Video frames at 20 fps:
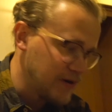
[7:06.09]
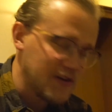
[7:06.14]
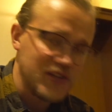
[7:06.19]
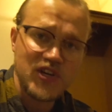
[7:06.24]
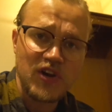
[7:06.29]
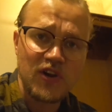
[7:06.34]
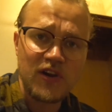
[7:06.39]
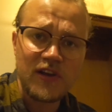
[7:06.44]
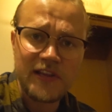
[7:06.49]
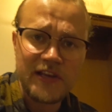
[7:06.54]
but it's
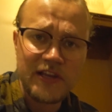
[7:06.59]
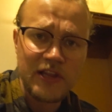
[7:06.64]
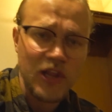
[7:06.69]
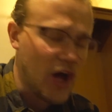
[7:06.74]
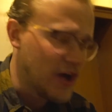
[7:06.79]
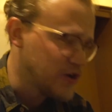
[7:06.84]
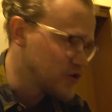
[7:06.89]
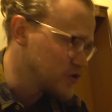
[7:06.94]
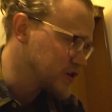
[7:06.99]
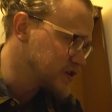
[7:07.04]
currently in
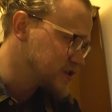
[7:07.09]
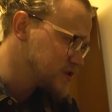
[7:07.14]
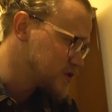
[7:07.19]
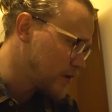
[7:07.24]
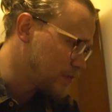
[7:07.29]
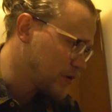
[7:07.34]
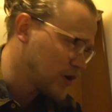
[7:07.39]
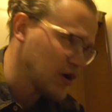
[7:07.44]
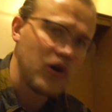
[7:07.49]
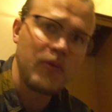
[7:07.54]
laundry, so
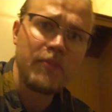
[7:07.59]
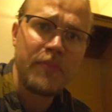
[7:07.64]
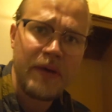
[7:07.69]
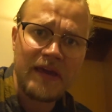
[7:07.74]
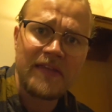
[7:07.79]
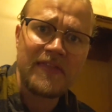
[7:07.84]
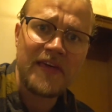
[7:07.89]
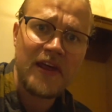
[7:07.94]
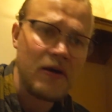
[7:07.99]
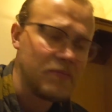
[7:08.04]
I'm gonna go
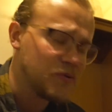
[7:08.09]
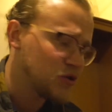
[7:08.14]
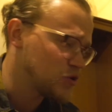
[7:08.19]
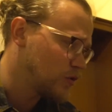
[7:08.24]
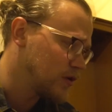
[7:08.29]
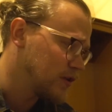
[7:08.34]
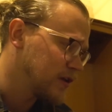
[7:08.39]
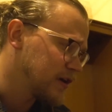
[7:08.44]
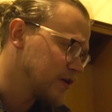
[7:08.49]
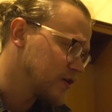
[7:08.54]
pick that up
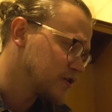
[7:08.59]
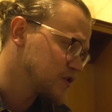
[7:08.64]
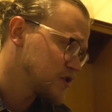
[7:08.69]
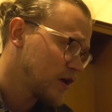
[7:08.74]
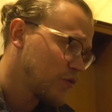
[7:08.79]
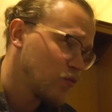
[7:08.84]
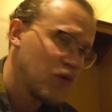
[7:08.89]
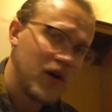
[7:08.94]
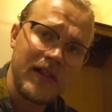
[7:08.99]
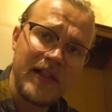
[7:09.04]
shortly here.
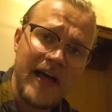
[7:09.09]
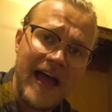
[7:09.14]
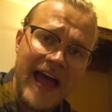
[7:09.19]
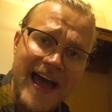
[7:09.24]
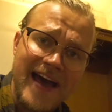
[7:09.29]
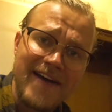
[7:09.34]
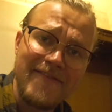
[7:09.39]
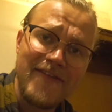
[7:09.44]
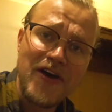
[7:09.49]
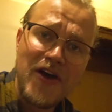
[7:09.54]
So I will
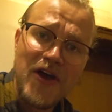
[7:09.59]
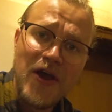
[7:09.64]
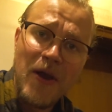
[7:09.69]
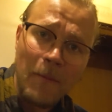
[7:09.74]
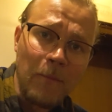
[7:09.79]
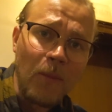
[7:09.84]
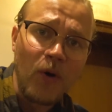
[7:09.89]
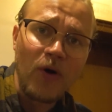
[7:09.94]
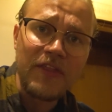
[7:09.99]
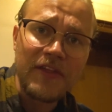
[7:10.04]
have
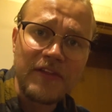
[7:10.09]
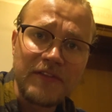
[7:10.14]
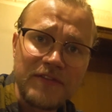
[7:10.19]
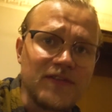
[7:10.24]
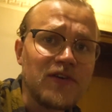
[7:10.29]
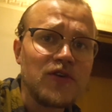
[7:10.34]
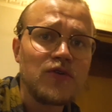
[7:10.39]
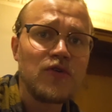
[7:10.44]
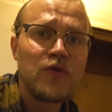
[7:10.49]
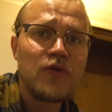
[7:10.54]
more than
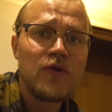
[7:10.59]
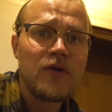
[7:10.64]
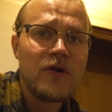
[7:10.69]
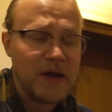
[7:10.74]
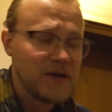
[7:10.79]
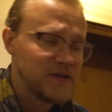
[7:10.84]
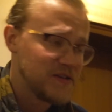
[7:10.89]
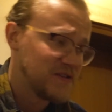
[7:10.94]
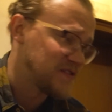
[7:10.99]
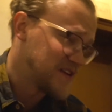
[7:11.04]
two
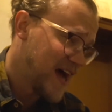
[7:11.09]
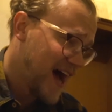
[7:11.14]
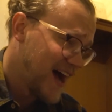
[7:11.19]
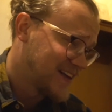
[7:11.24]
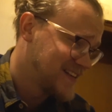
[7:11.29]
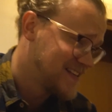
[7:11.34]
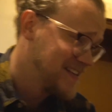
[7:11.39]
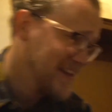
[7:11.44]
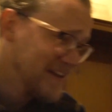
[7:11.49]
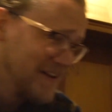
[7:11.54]
pairs of socks,